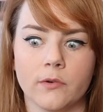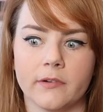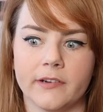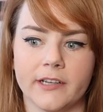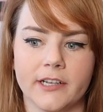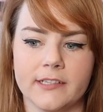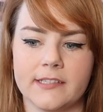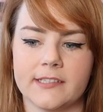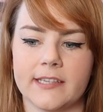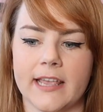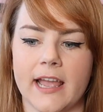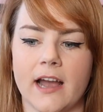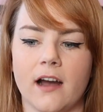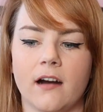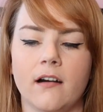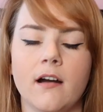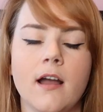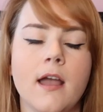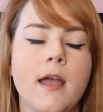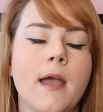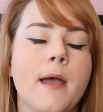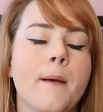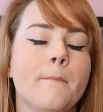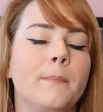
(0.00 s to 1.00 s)
a really good sale,
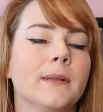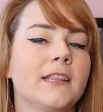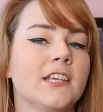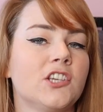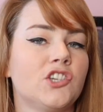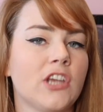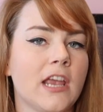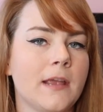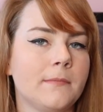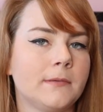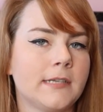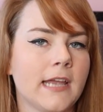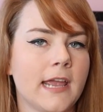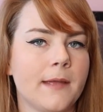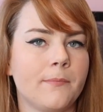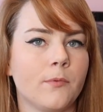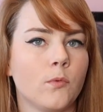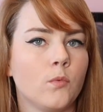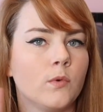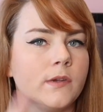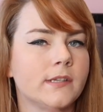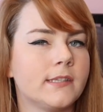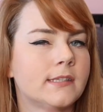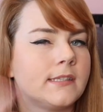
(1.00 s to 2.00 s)
but the Shape Tape
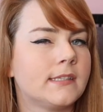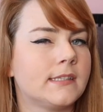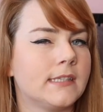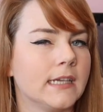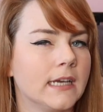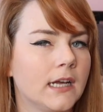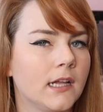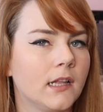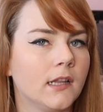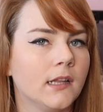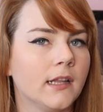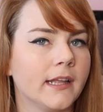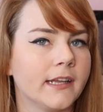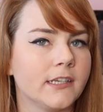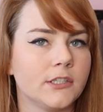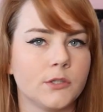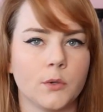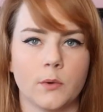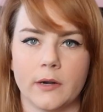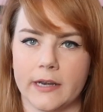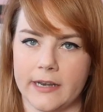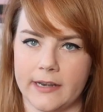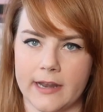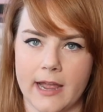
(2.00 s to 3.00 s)
was still like
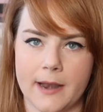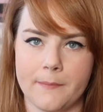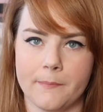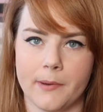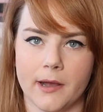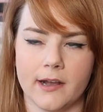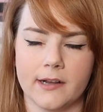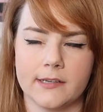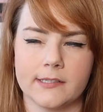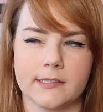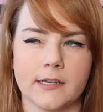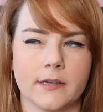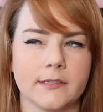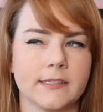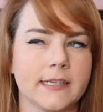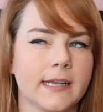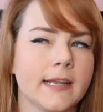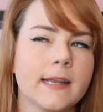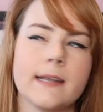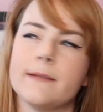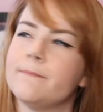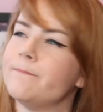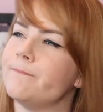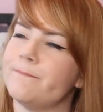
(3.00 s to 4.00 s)
29 bucks, and I was
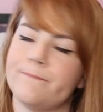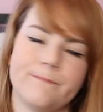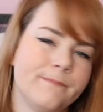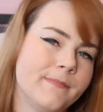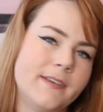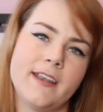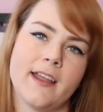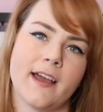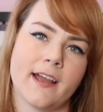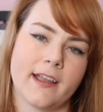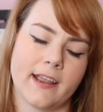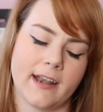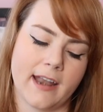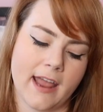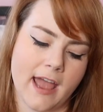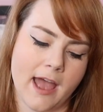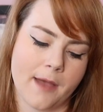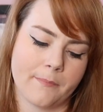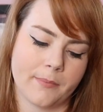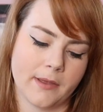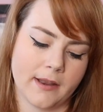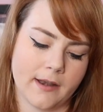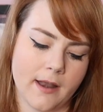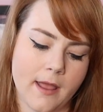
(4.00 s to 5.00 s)
like, not gonna
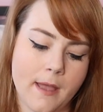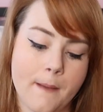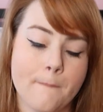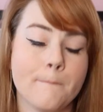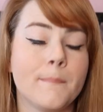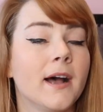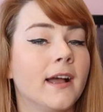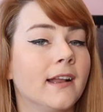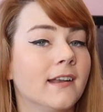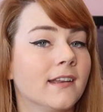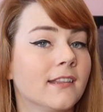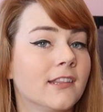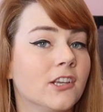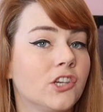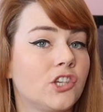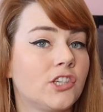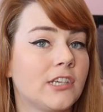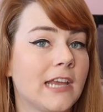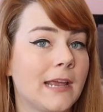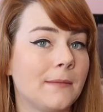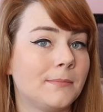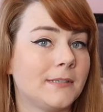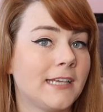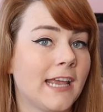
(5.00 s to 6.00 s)
happen. But the
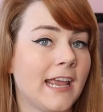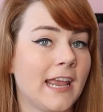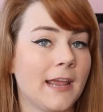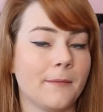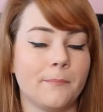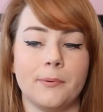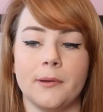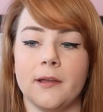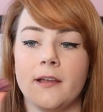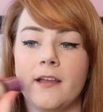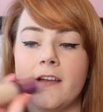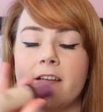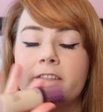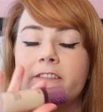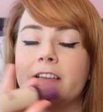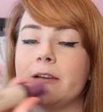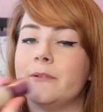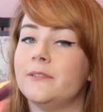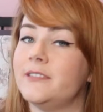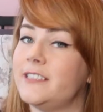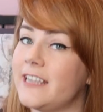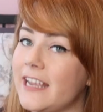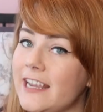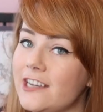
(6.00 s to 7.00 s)
Shape Tape
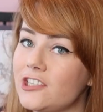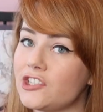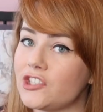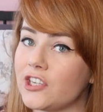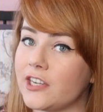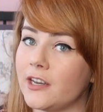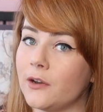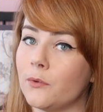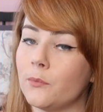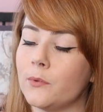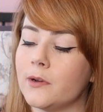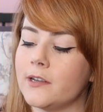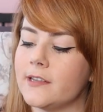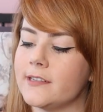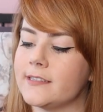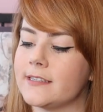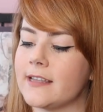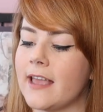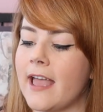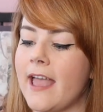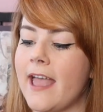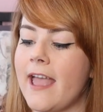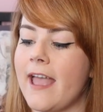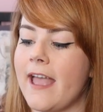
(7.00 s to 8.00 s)
foundation was
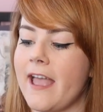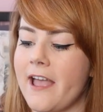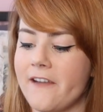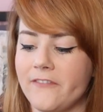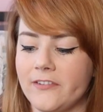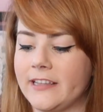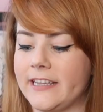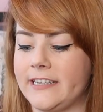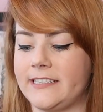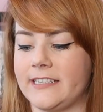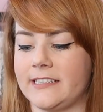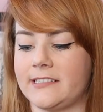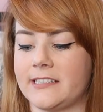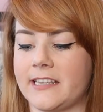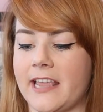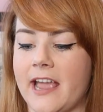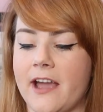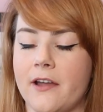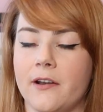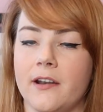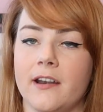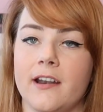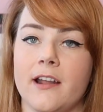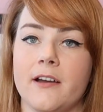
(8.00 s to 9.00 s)
heavily
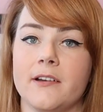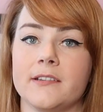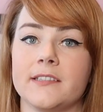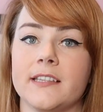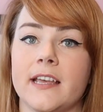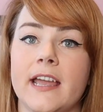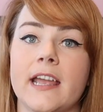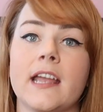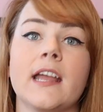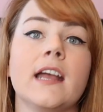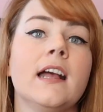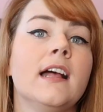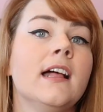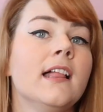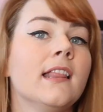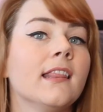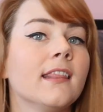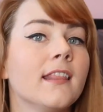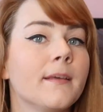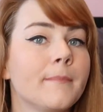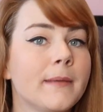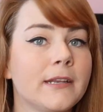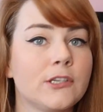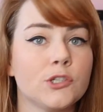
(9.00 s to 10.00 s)
discounted. I was like,
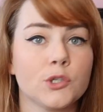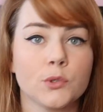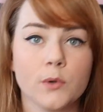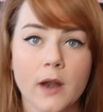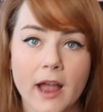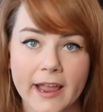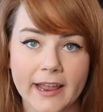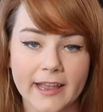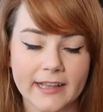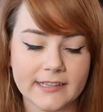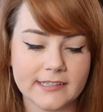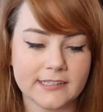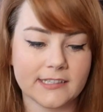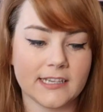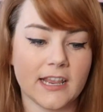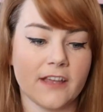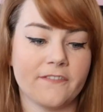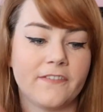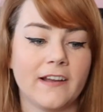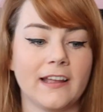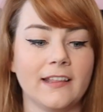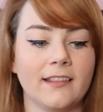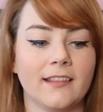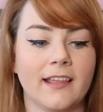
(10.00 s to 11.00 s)
let me try it, see
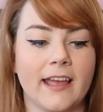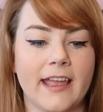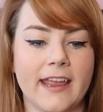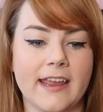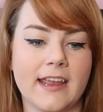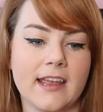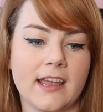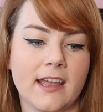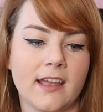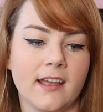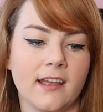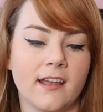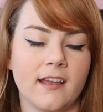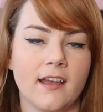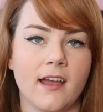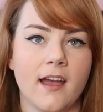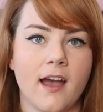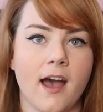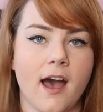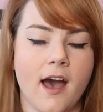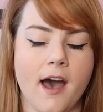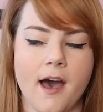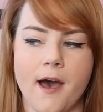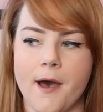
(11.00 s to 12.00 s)
if I like,
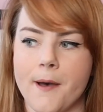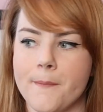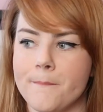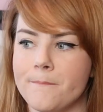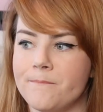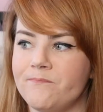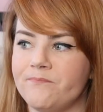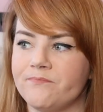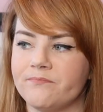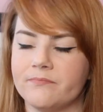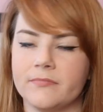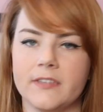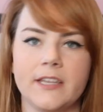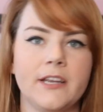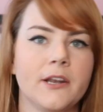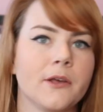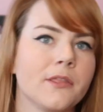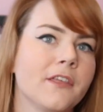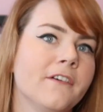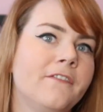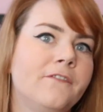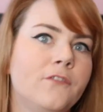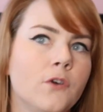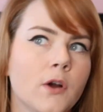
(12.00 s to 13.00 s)
you know,
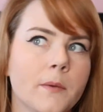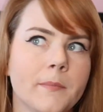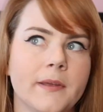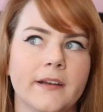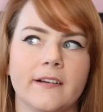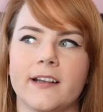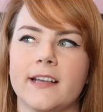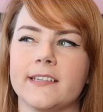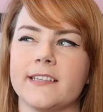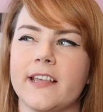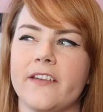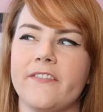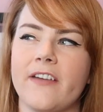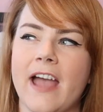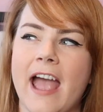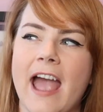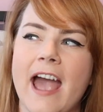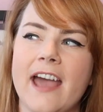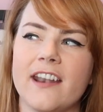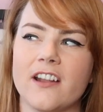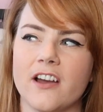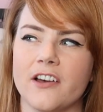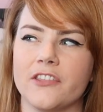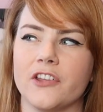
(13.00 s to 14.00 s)
the formula, because I've
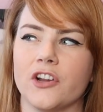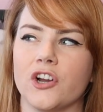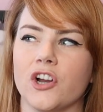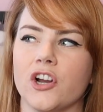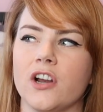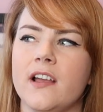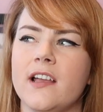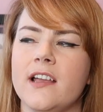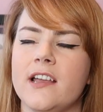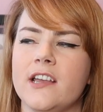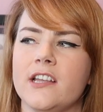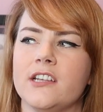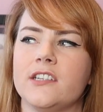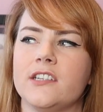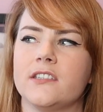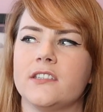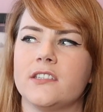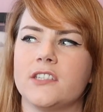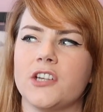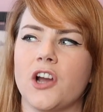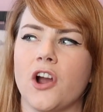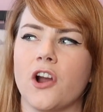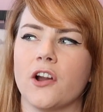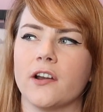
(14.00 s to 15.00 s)
had other
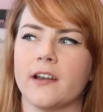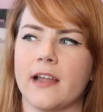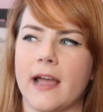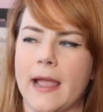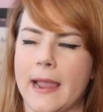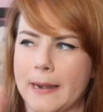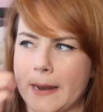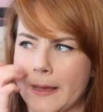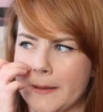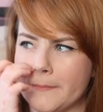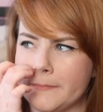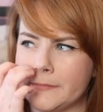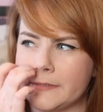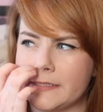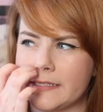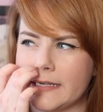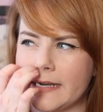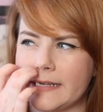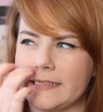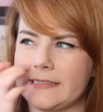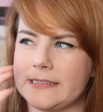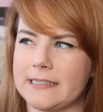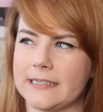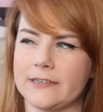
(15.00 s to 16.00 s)
Tarte items that
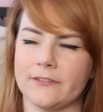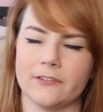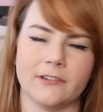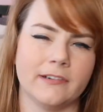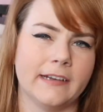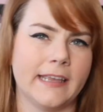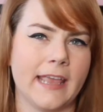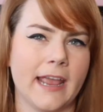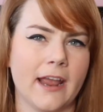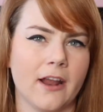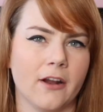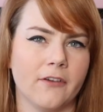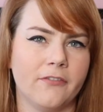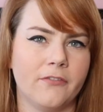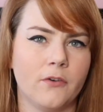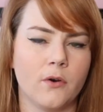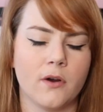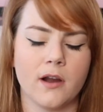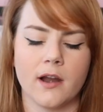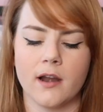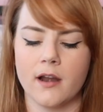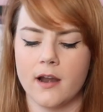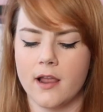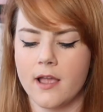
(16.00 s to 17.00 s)
I didn't really care
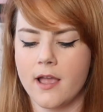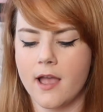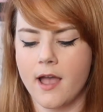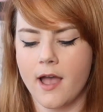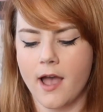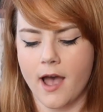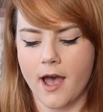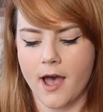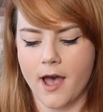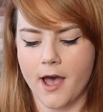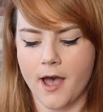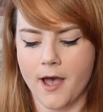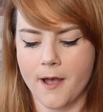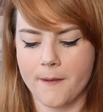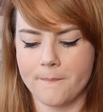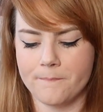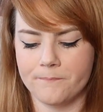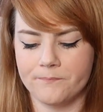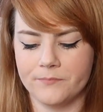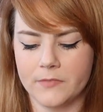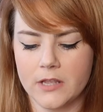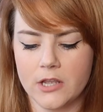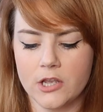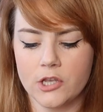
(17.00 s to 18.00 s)
for. So
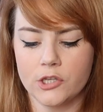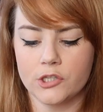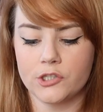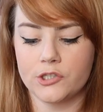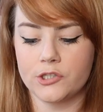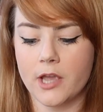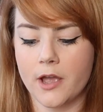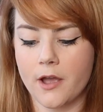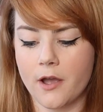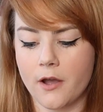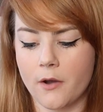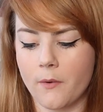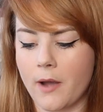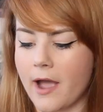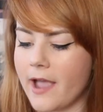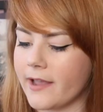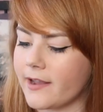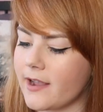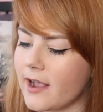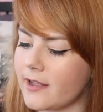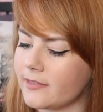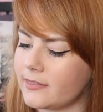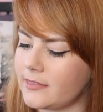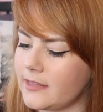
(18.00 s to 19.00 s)
I
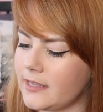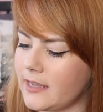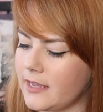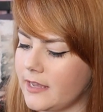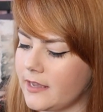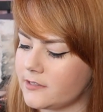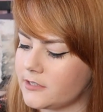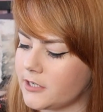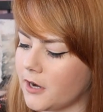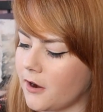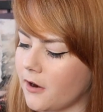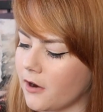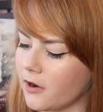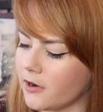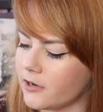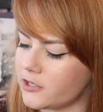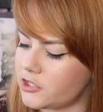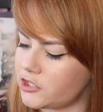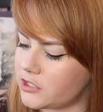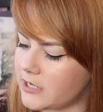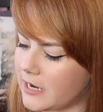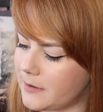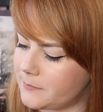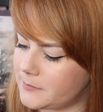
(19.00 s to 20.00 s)
got the Tarte
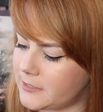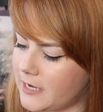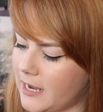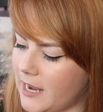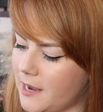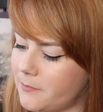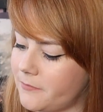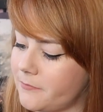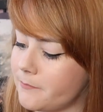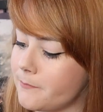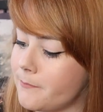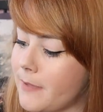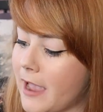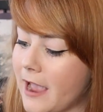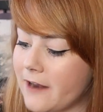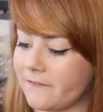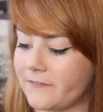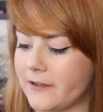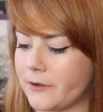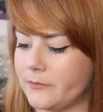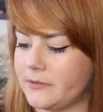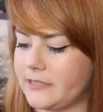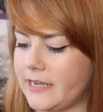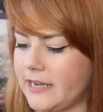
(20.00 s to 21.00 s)
Shape Tape matte
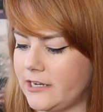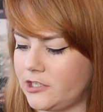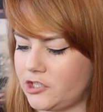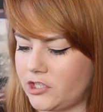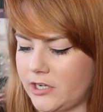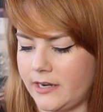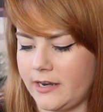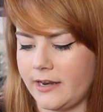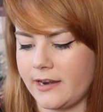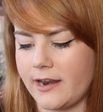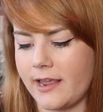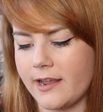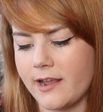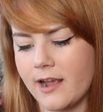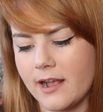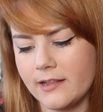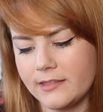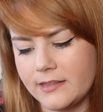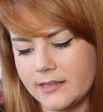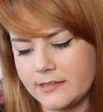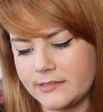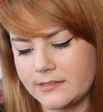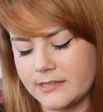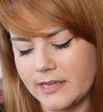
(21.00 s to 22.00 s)
foundation, and I
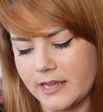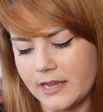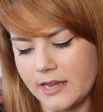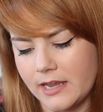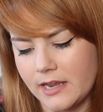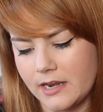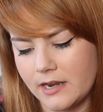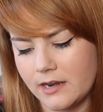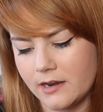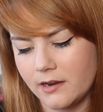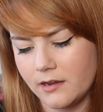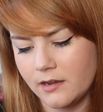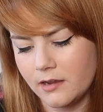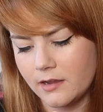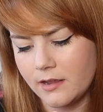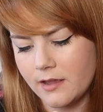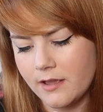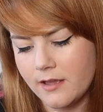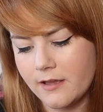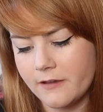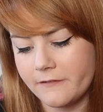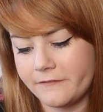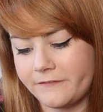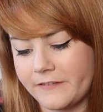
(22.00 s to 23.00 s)
got this in
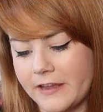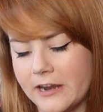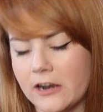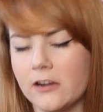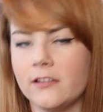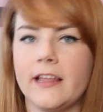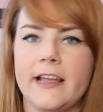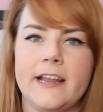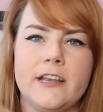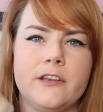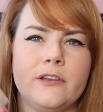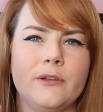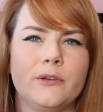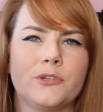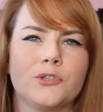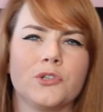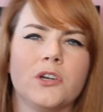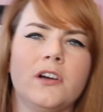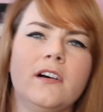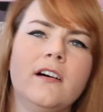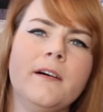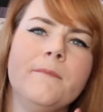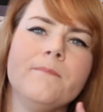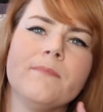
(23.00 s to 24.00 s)
fair light
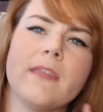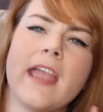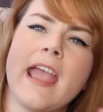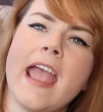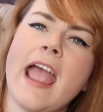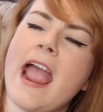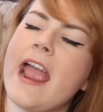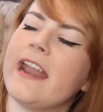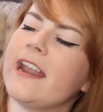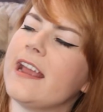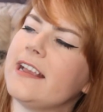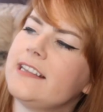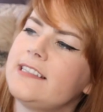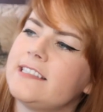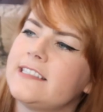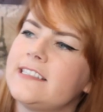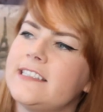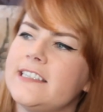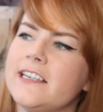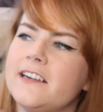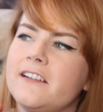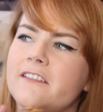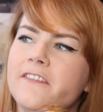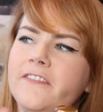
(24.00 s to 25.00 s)
neutral, and I
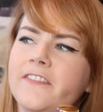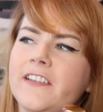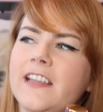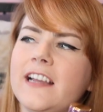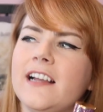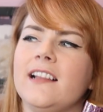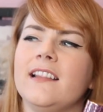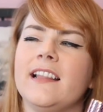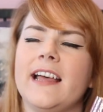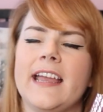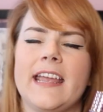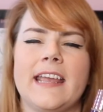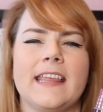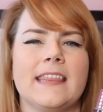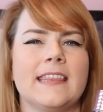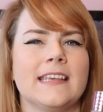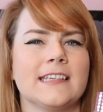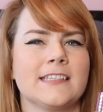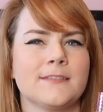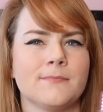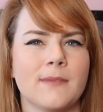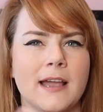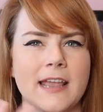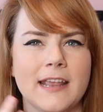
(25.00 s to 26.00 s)
still feel like
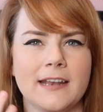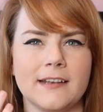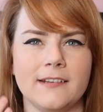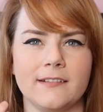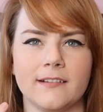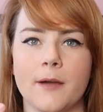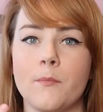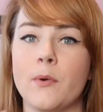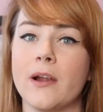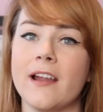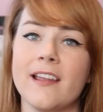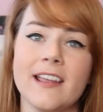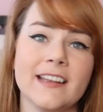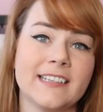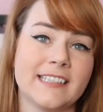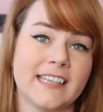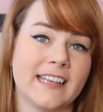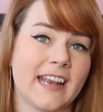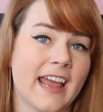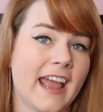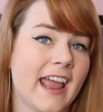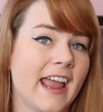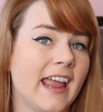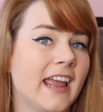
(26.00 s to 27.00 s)
this might, I'm wearing it
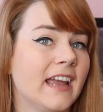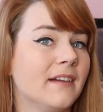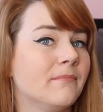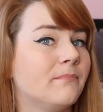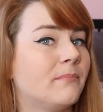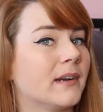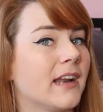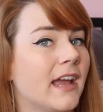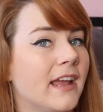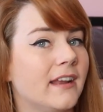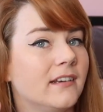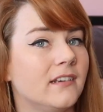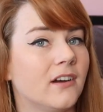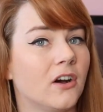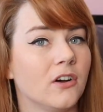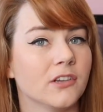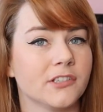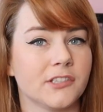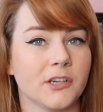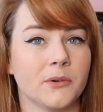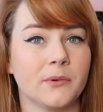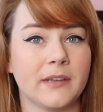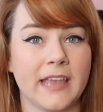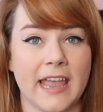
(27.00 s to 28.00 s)
today, but I
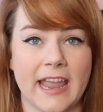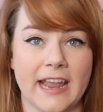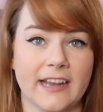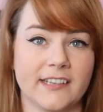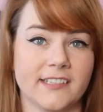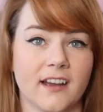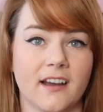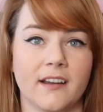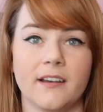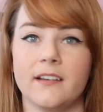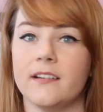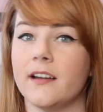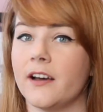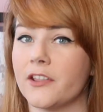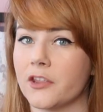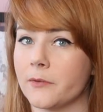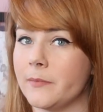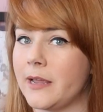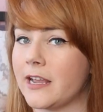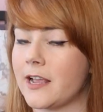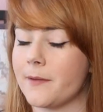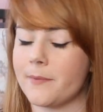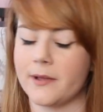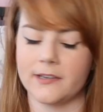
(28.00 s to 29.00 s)
also caked on other
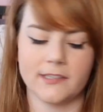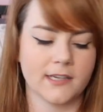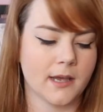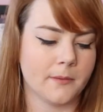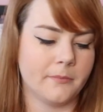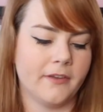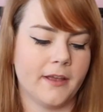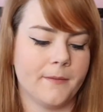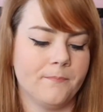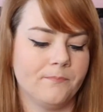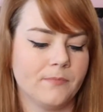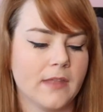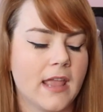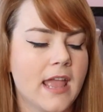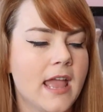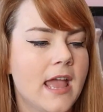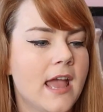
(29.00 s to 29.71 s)
makeup on top of it.